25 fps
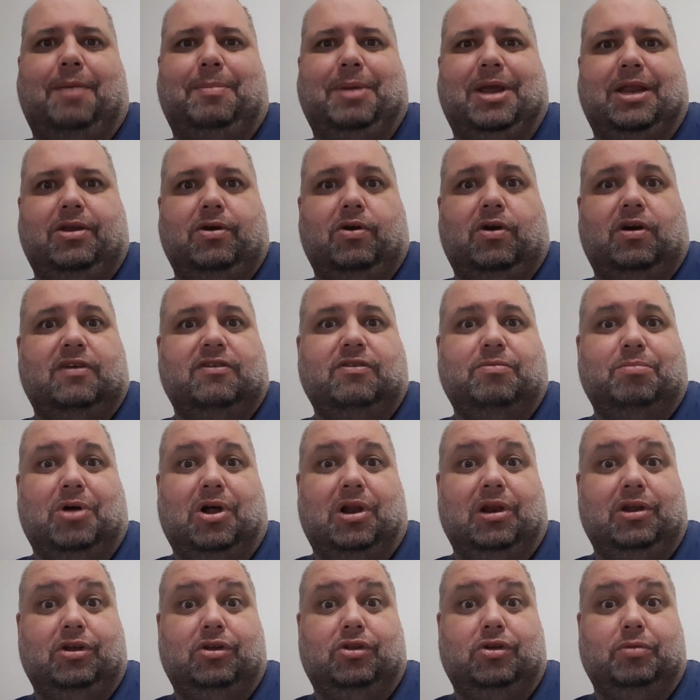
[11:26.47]
I mean, you're a
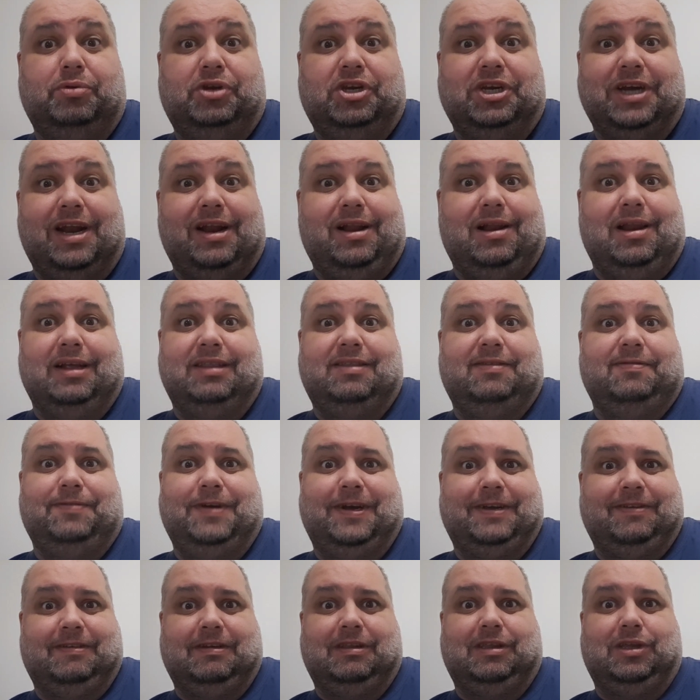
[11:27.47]
small YouTube channel, let's
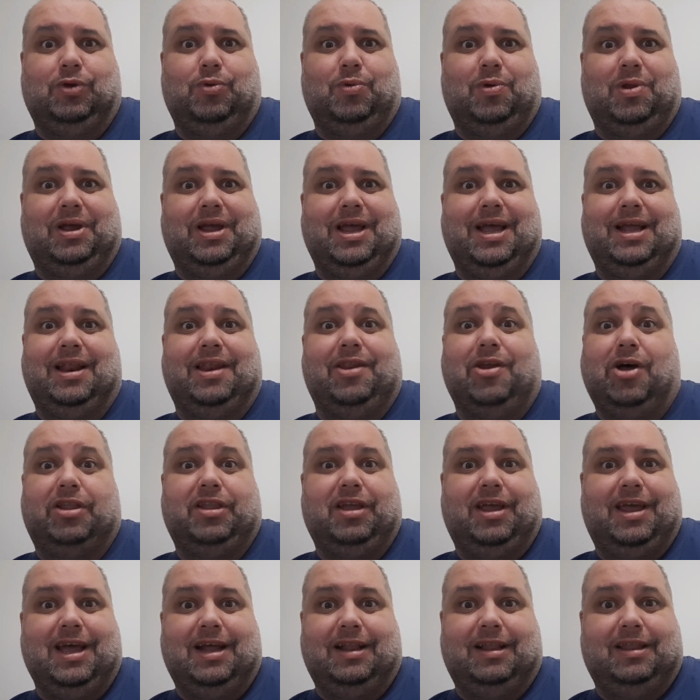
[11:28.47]
face it, you will
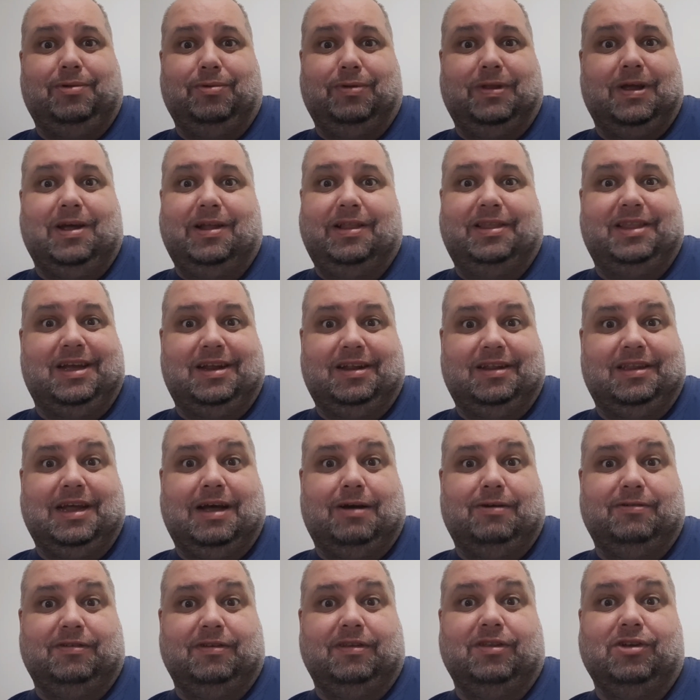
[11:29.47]
not get to the
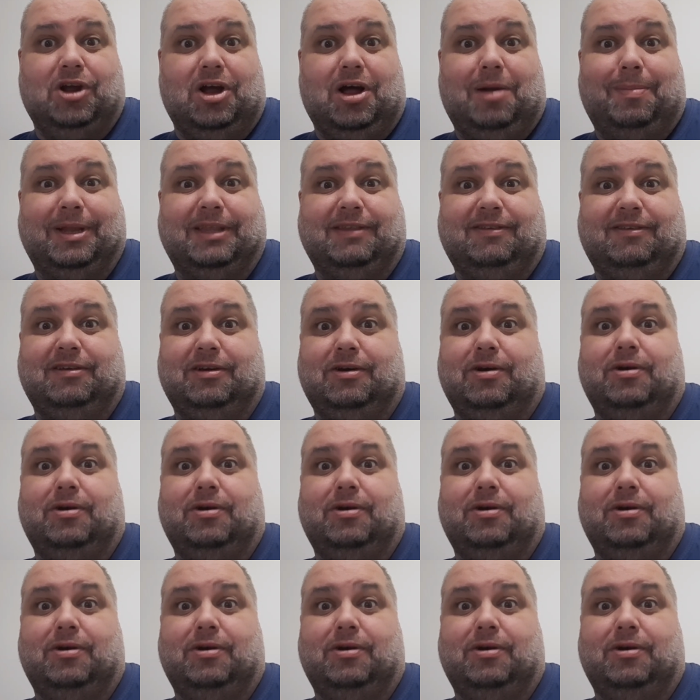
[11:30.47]
10,000 comments.